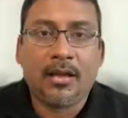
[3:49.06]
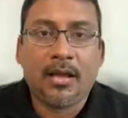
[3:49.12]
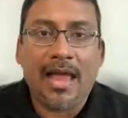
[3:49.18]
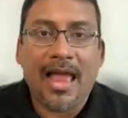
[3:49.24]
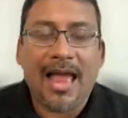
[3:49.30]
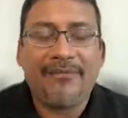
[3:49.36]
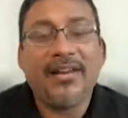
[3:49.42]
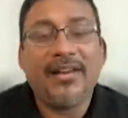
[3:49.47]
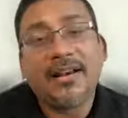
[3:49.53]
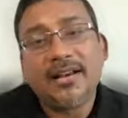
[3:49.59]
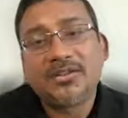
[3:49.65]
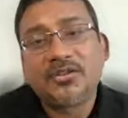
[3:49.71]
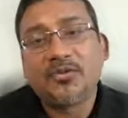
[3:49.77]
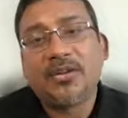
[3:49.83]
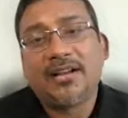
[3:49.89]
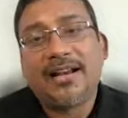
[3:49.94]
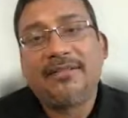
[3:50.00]
Having
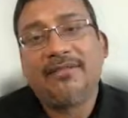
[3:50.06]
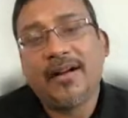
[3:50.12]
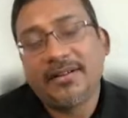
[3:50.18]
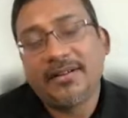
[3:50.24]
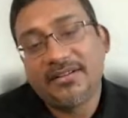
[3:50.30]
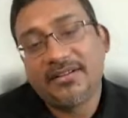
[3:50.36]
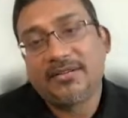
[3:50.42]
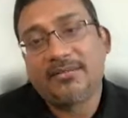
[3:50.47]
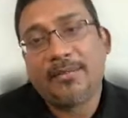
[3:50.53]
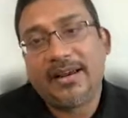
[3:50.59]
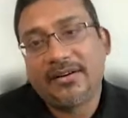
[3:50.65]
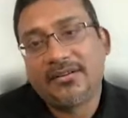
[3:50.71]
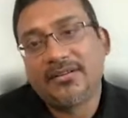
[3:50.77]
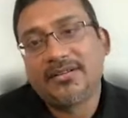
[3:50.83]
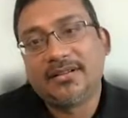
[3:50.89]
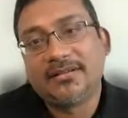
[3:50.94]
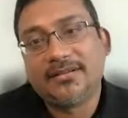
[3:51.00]
understood the advantages of
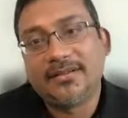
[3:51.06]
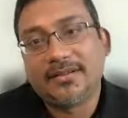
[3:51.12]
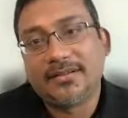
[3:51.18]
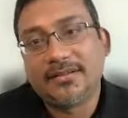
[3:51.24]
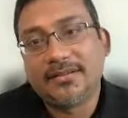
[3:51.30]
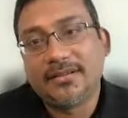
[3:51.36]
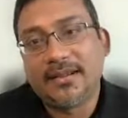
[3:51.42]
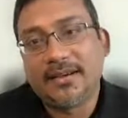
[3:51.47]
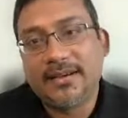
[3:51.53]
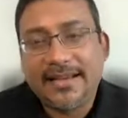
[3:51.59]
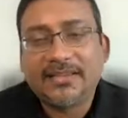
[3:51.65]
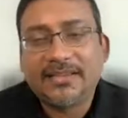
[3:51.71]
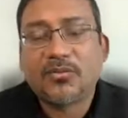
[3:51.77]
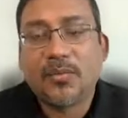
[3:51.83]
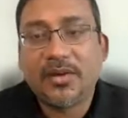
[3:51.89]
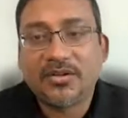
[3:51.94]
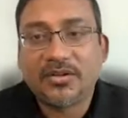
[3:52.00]
microservices, the
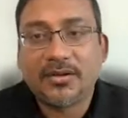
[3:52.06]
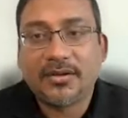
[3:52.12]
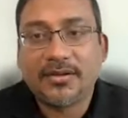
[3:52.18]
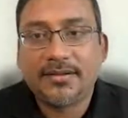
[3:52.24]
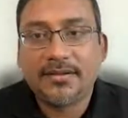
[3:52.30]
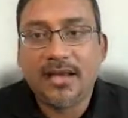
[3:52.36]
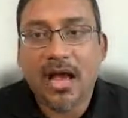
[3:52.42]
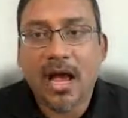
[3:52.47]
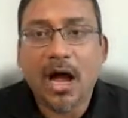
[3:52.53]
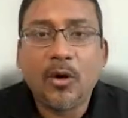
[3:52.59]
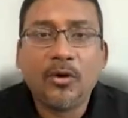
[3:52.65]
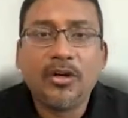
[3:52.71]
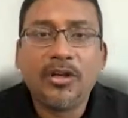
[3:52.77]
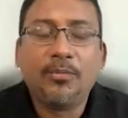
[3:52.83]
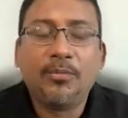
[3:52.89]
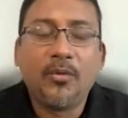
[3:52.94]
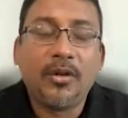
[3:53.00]
next question is, how do
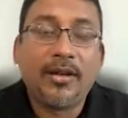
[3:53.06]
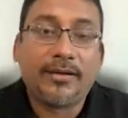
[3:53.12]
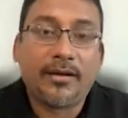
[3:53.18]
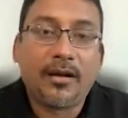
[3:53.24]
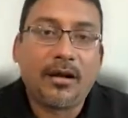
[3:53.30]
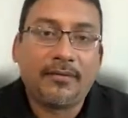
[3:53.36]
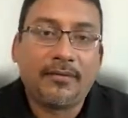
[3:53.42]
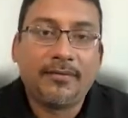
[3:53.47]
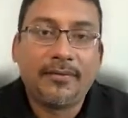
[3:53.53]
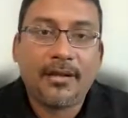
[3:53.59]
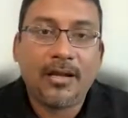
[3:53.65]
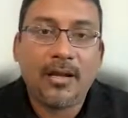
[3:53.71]
you pull it off?